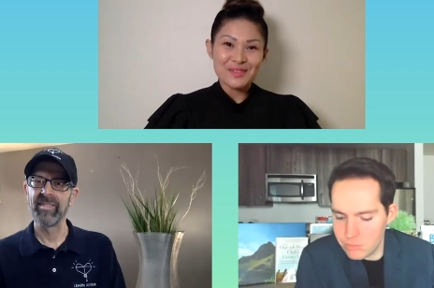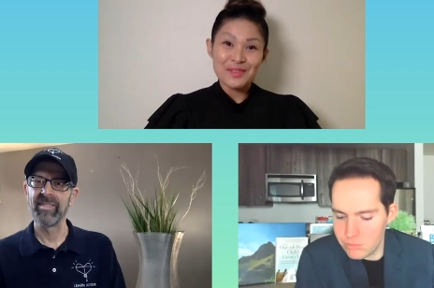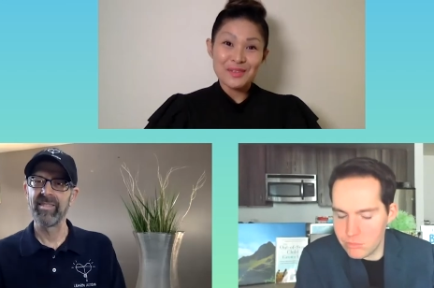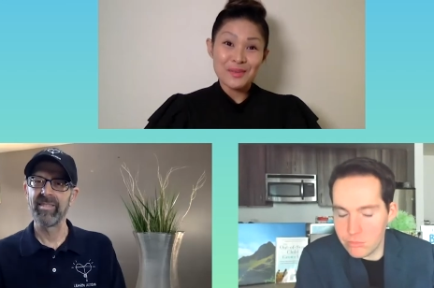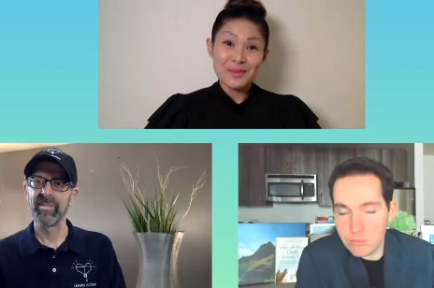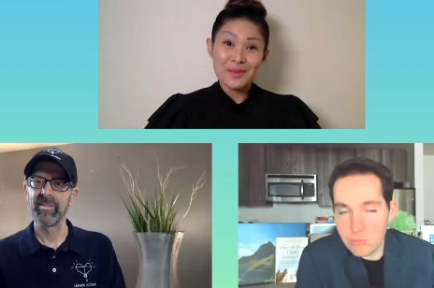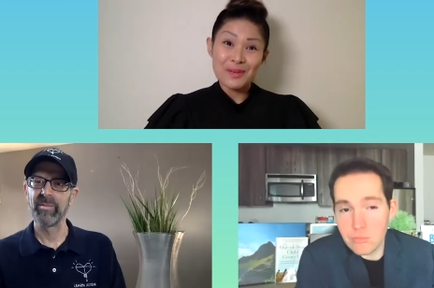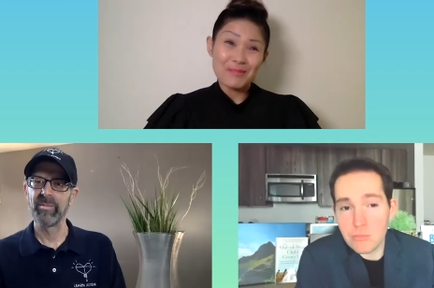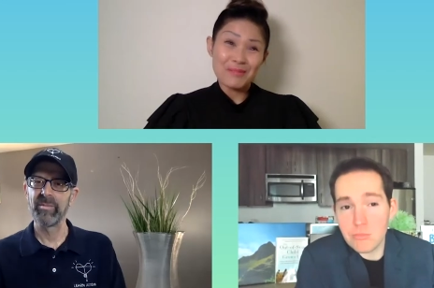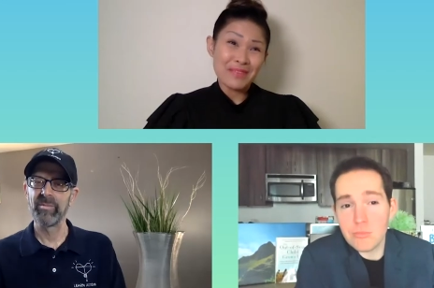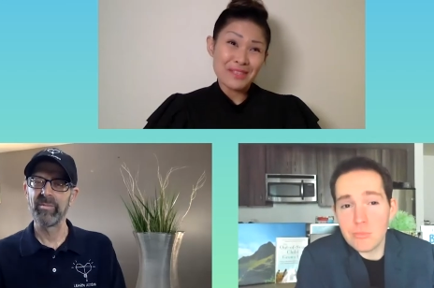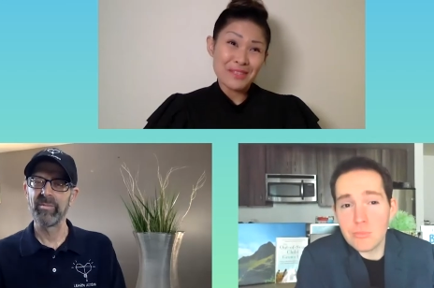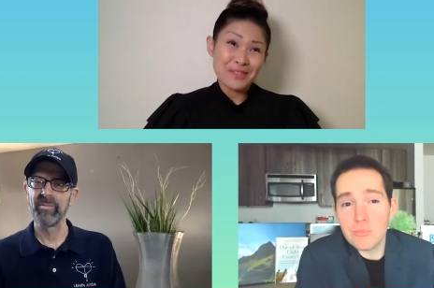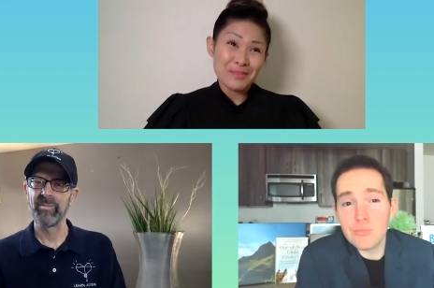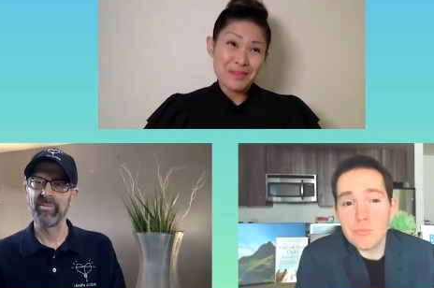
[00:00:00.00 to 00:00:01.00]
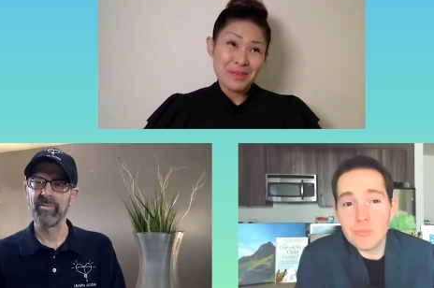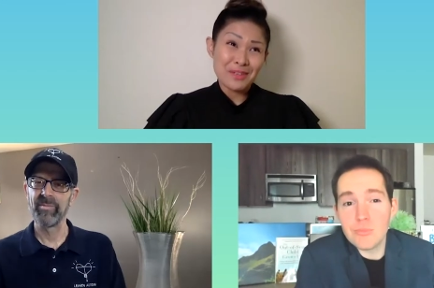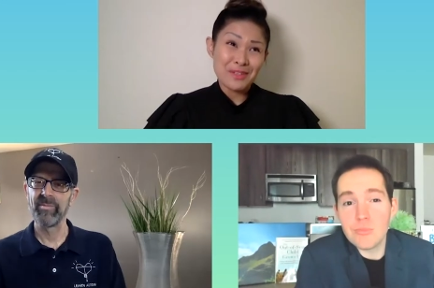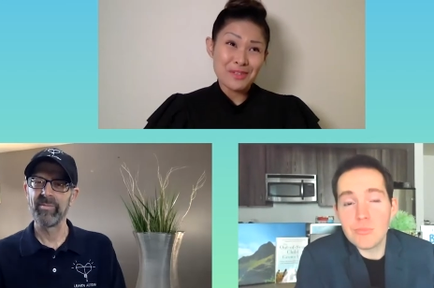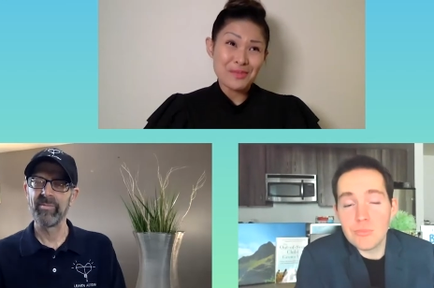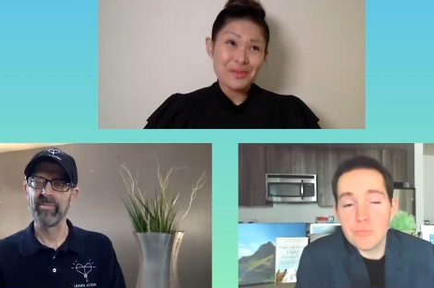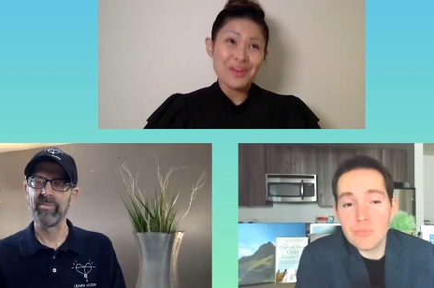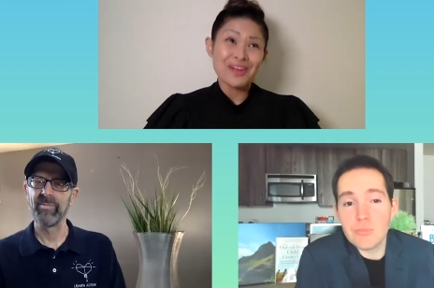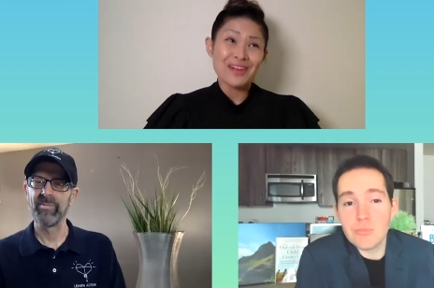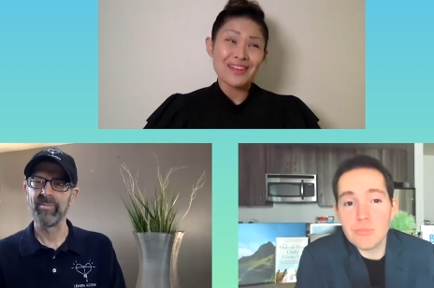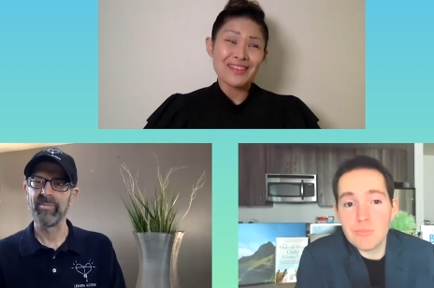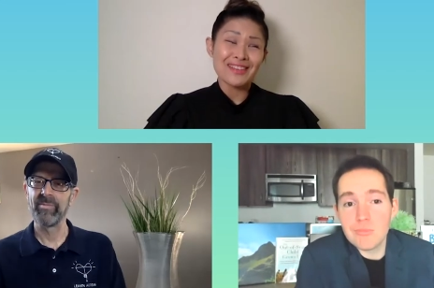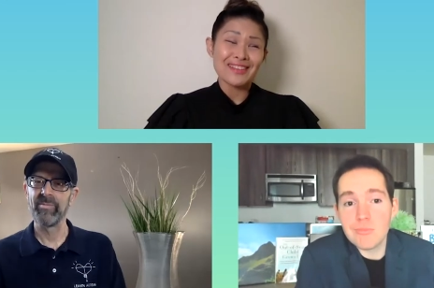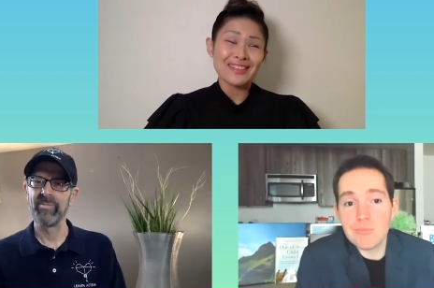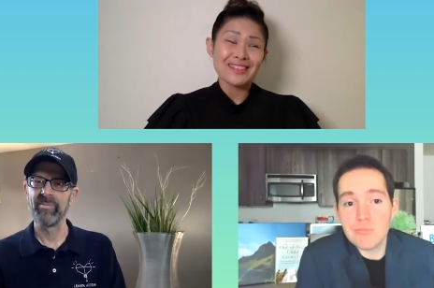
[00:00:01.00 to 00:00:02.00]
Speaker 1: you know, what makes your marriage work. I
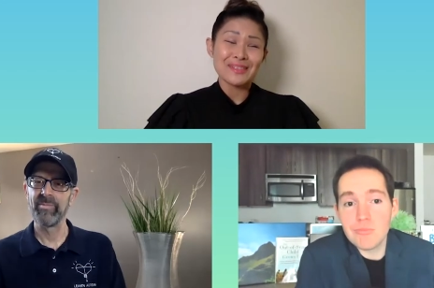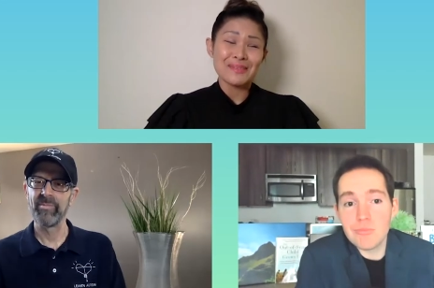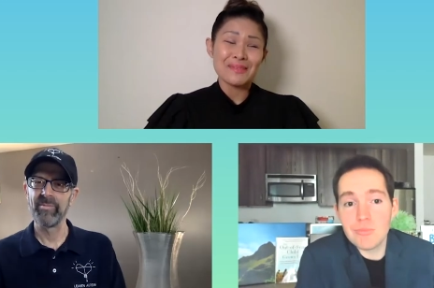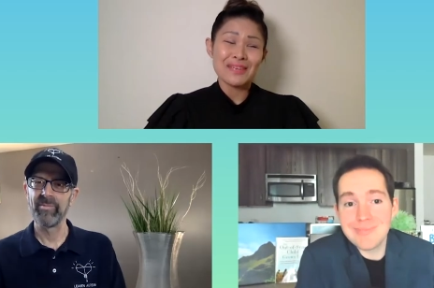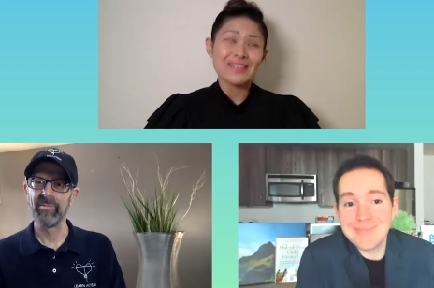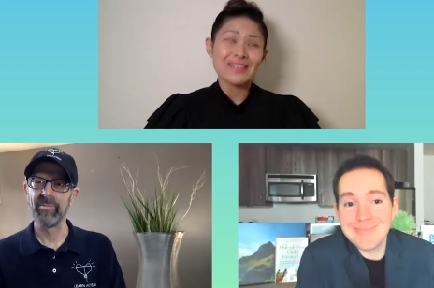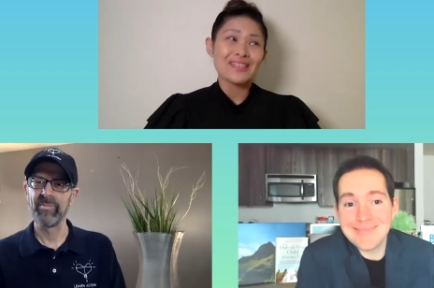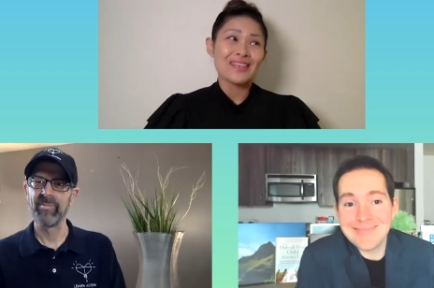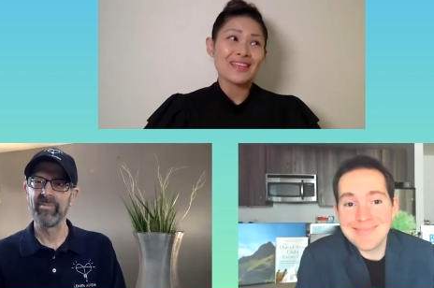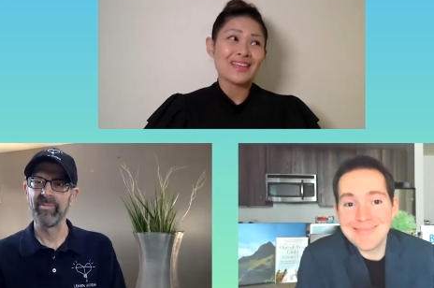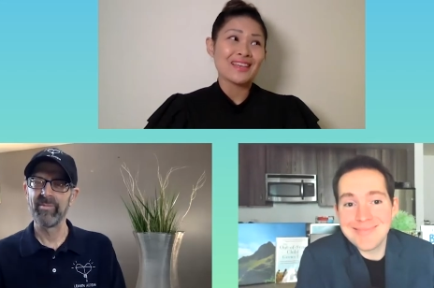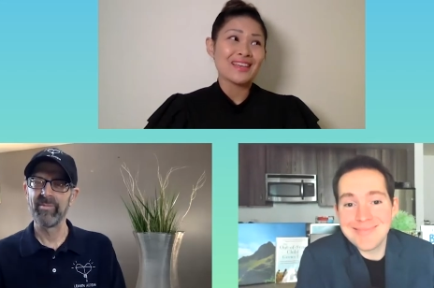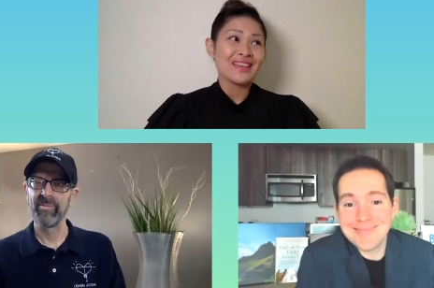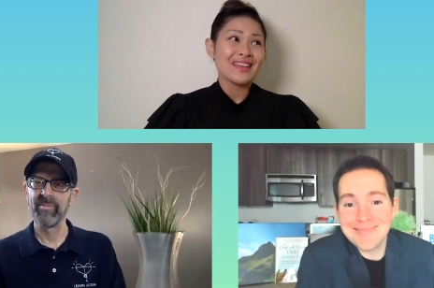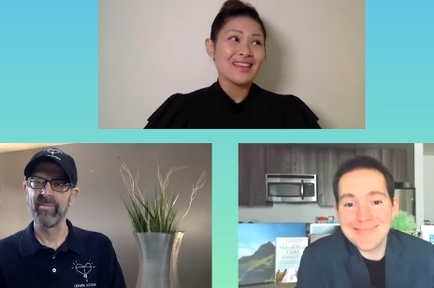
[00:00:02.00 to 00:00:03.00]
think that's amazing.